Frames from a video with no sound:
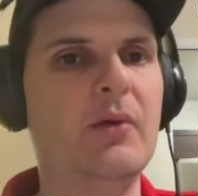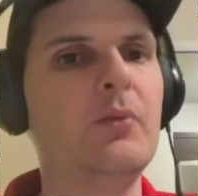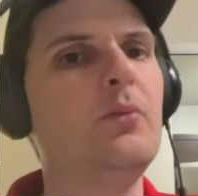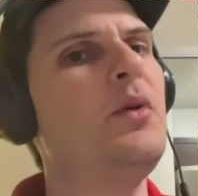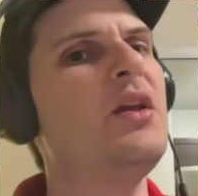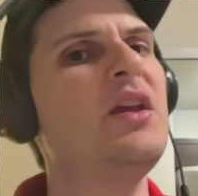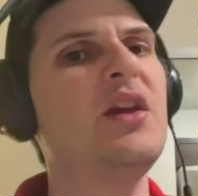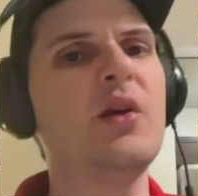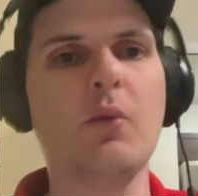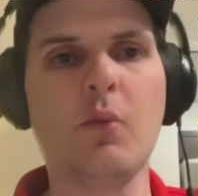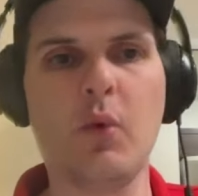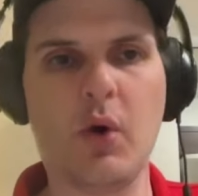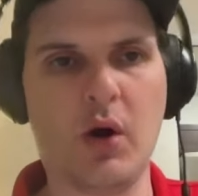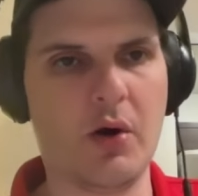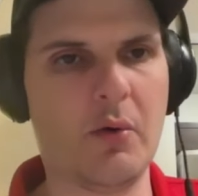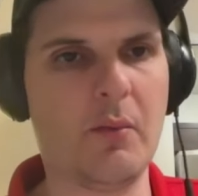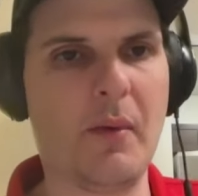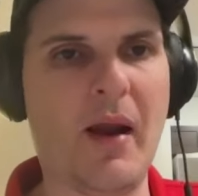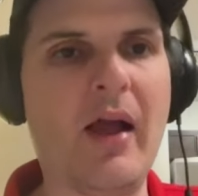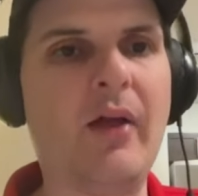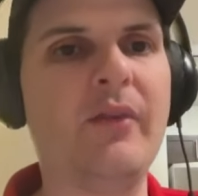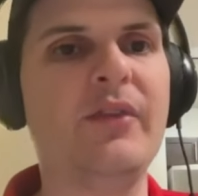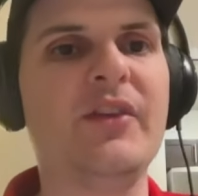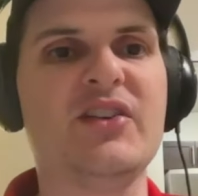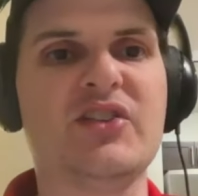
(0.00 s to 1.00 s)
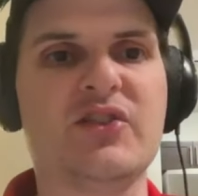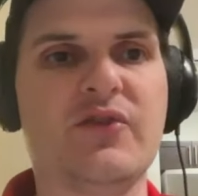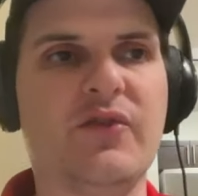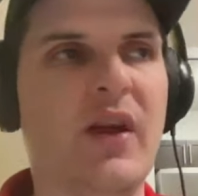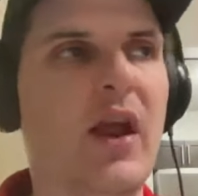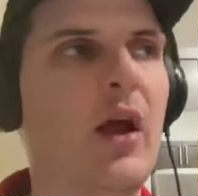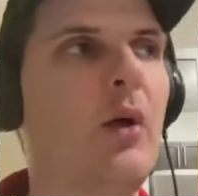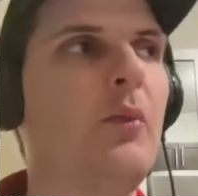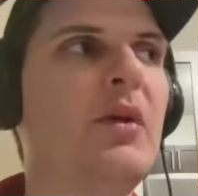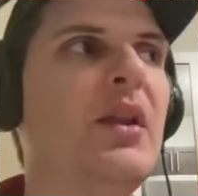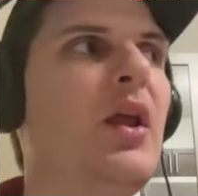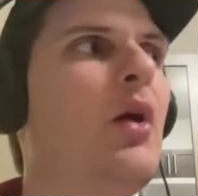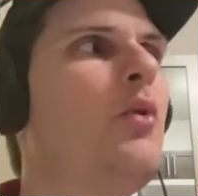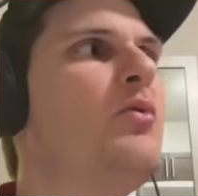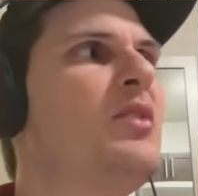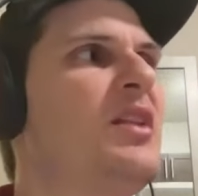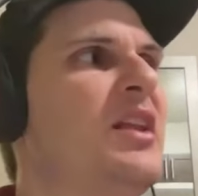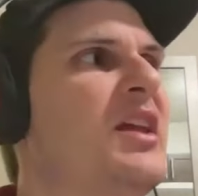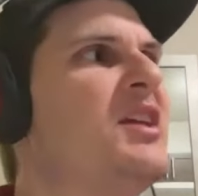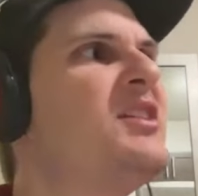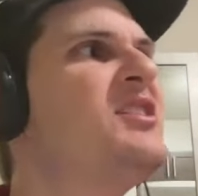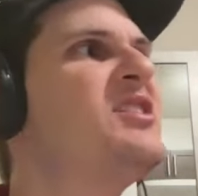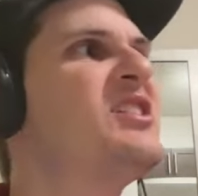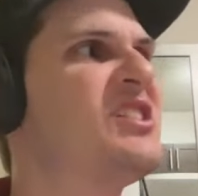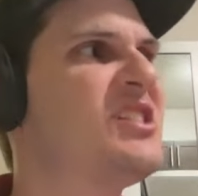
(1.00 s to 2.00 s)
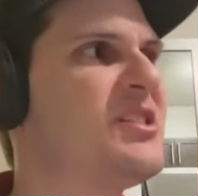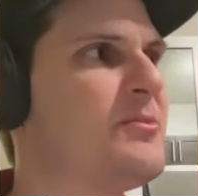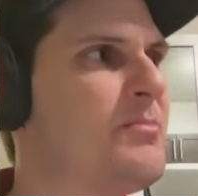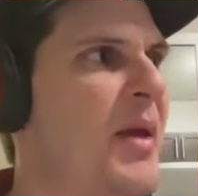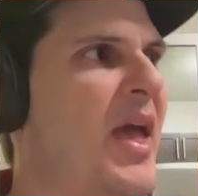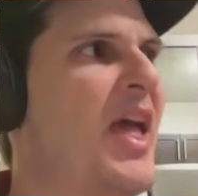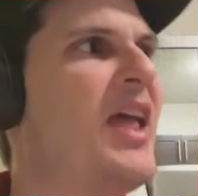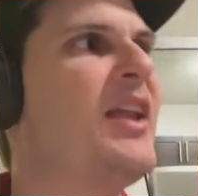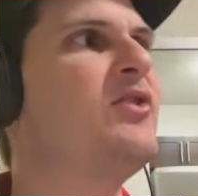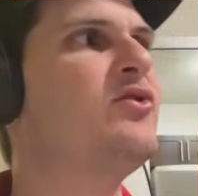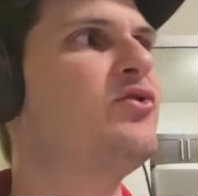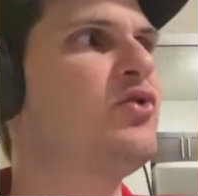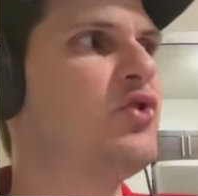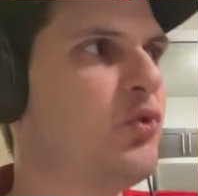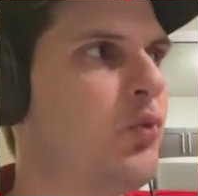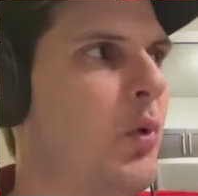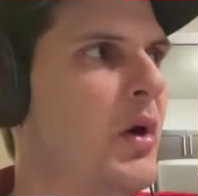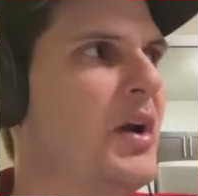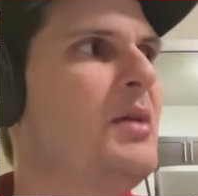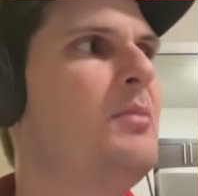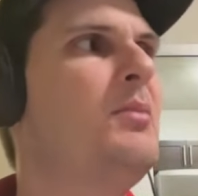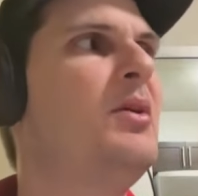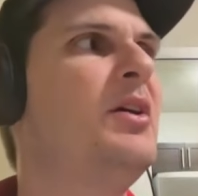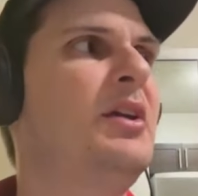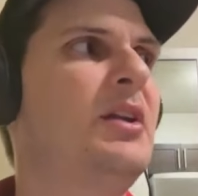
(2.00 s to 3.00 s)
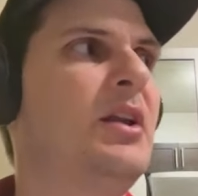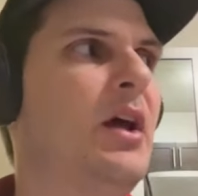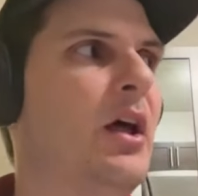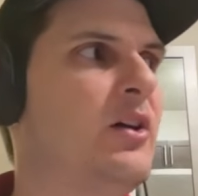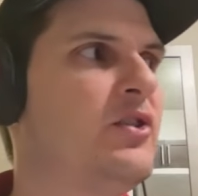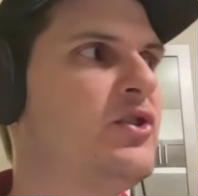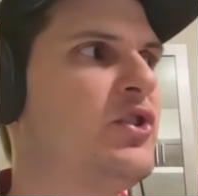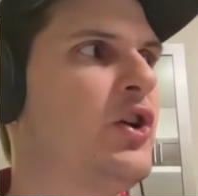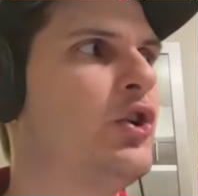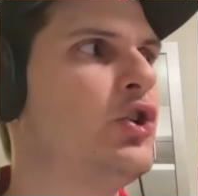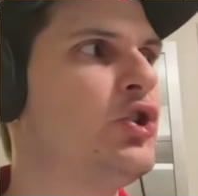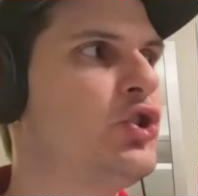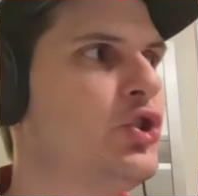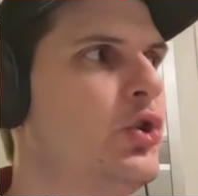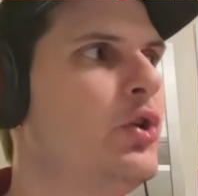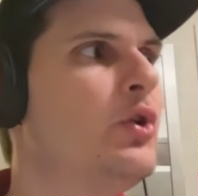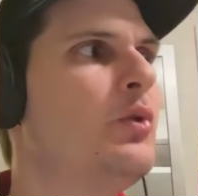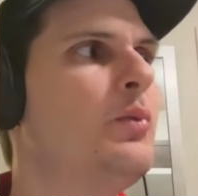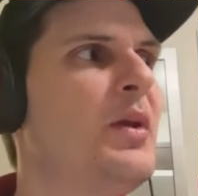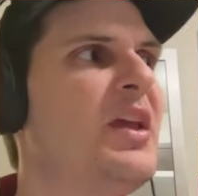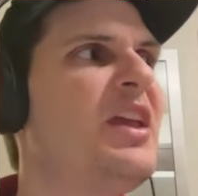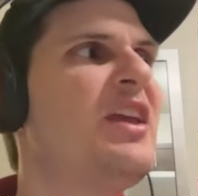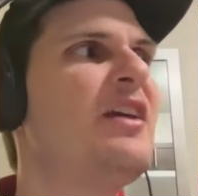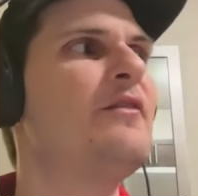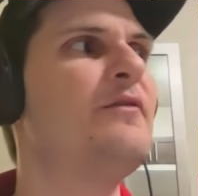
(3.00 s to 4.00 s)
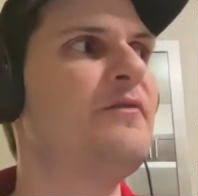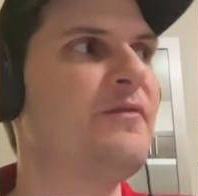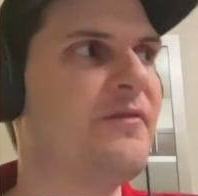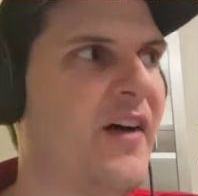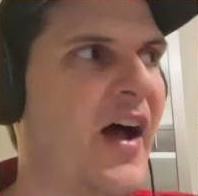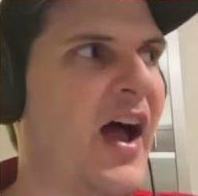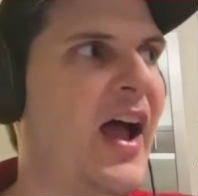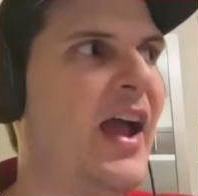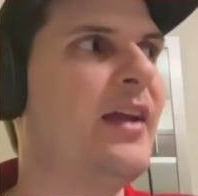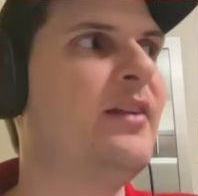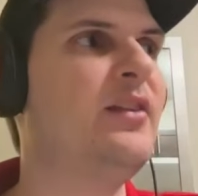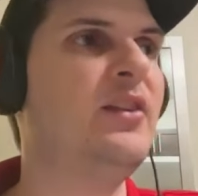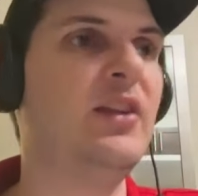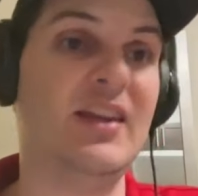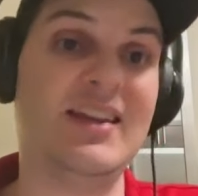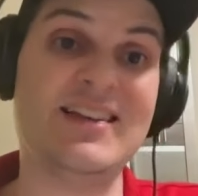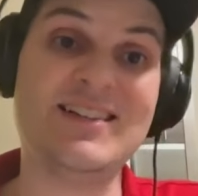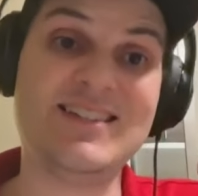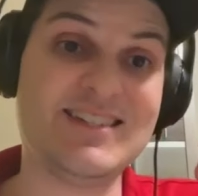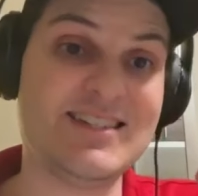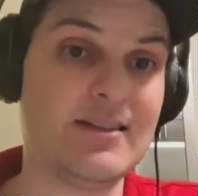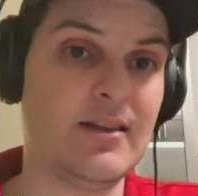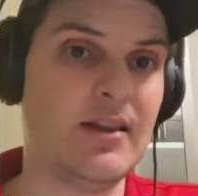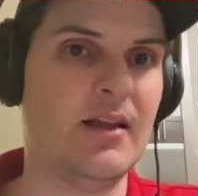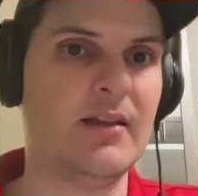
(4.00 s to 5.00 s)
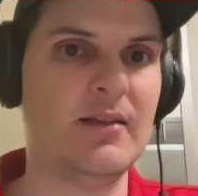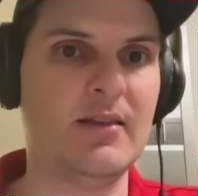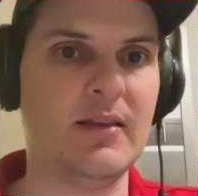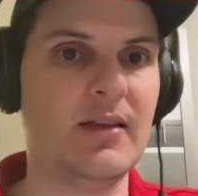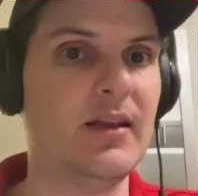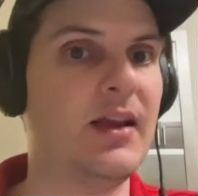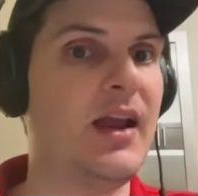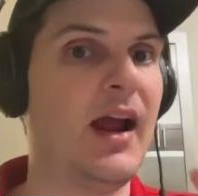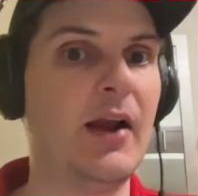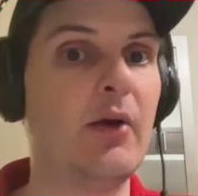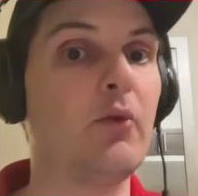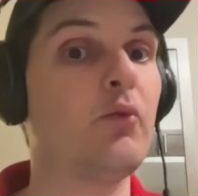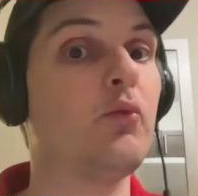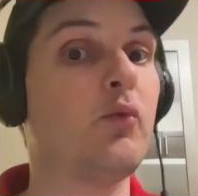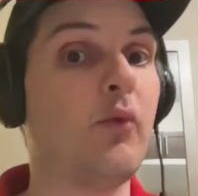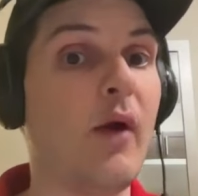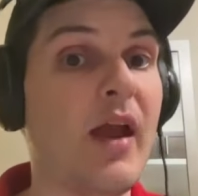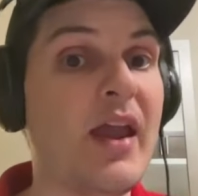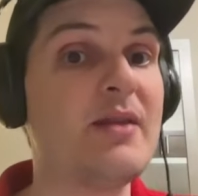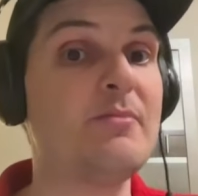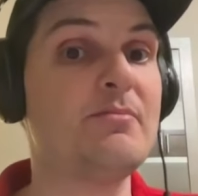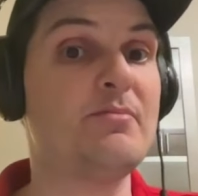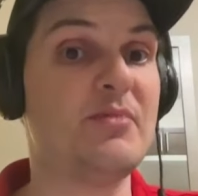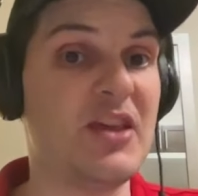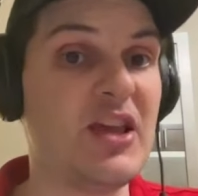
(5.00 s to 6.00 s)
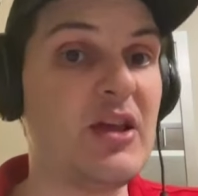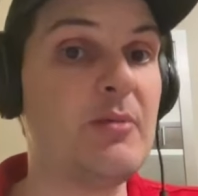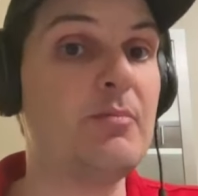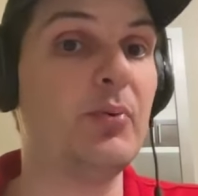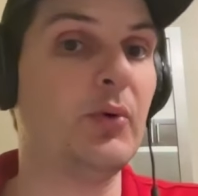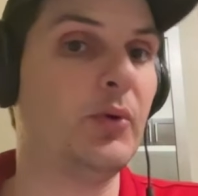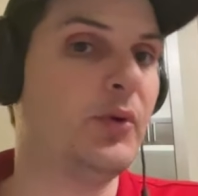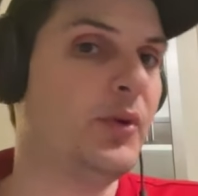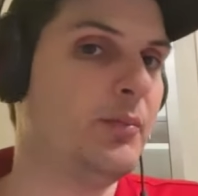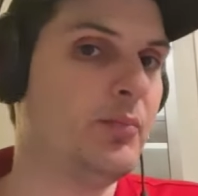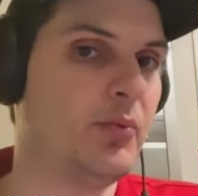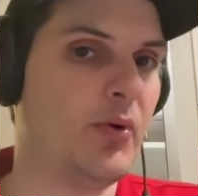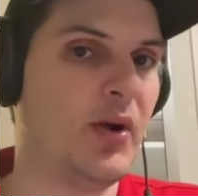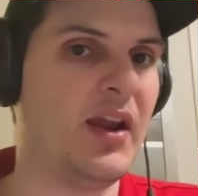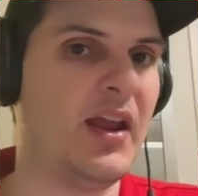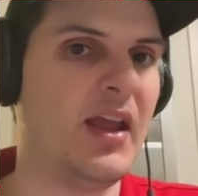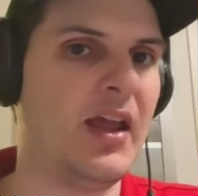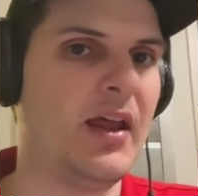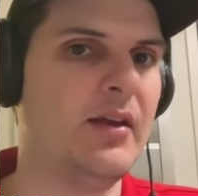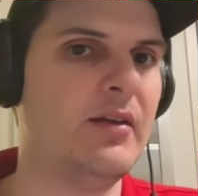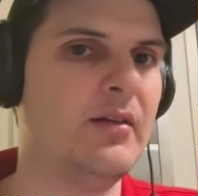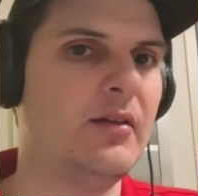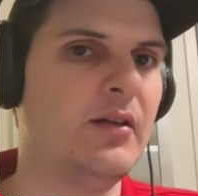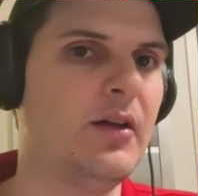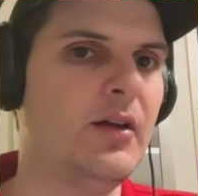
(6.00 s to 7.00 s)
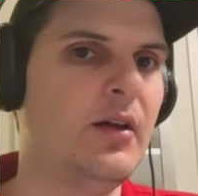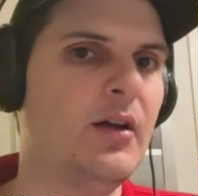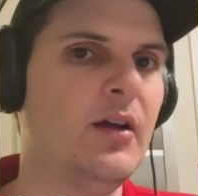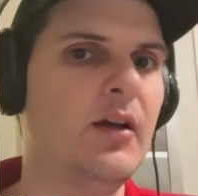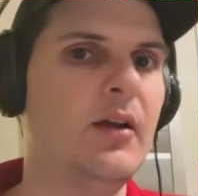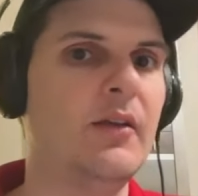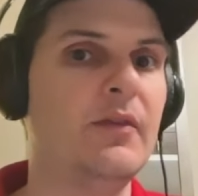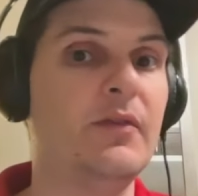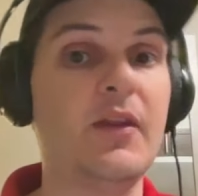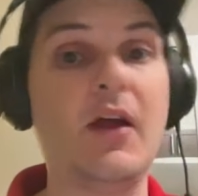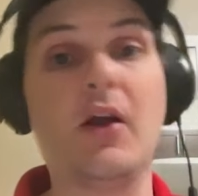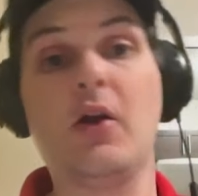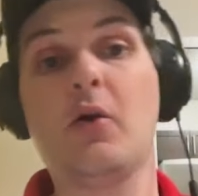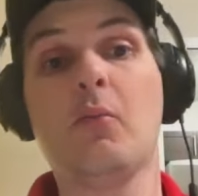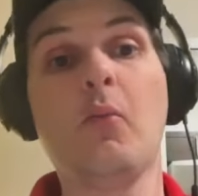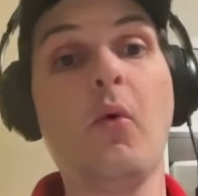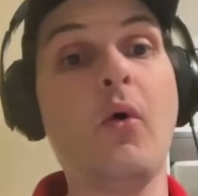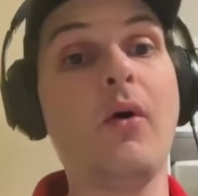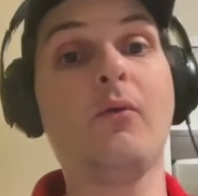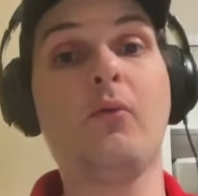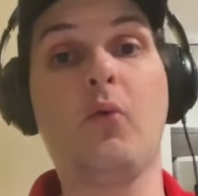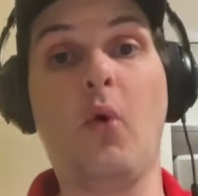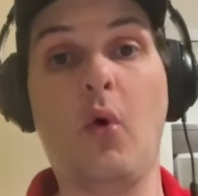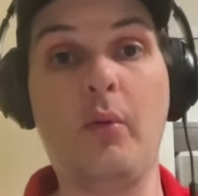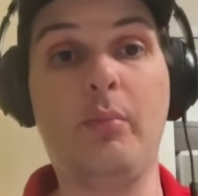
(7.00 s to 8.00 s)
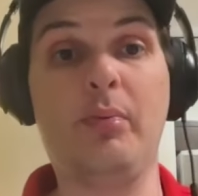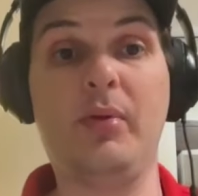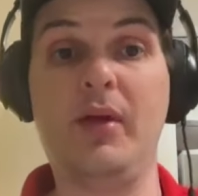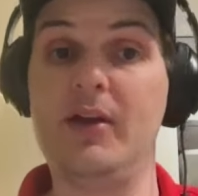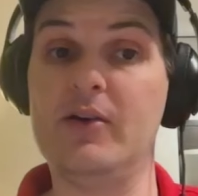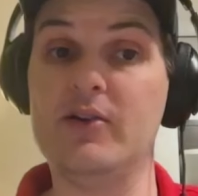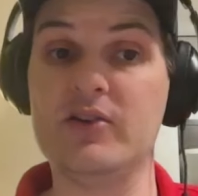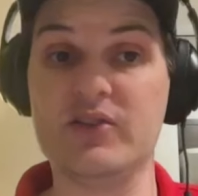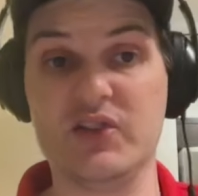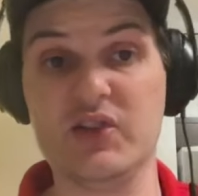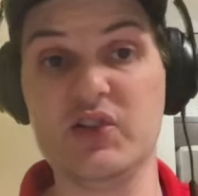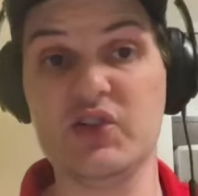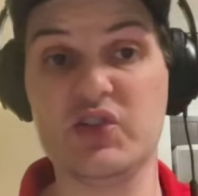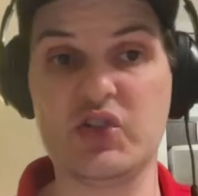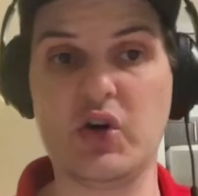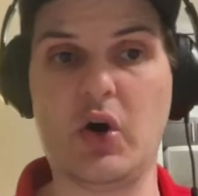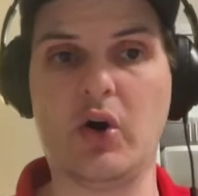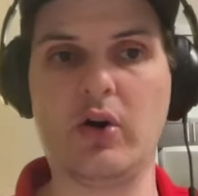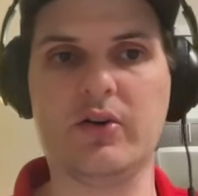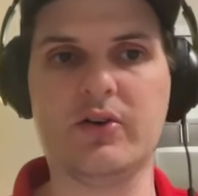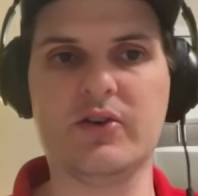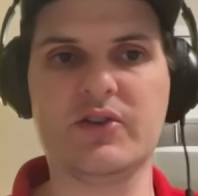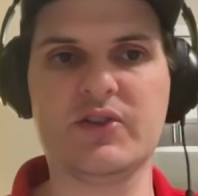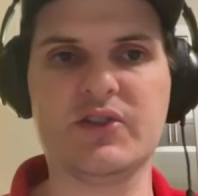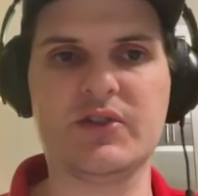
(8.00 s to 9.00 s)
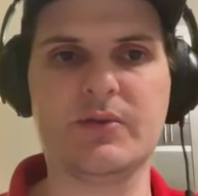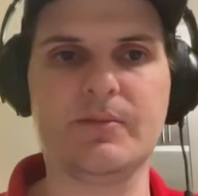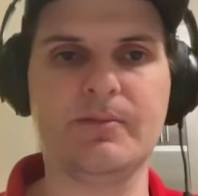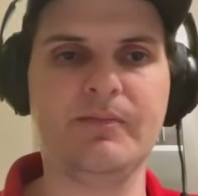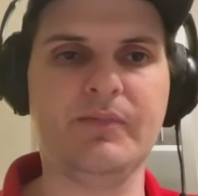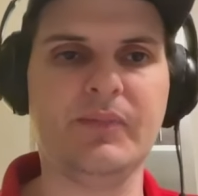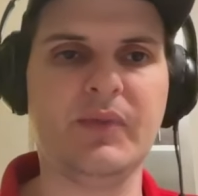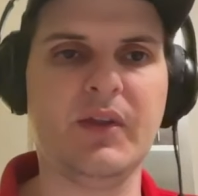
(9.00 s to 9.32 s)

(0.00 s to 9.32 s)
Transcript: We can work around this for now. We don't need to spend twenty million dollars on a shooter. We can find the, the, the kind of right people to bring in that are more role players and starters.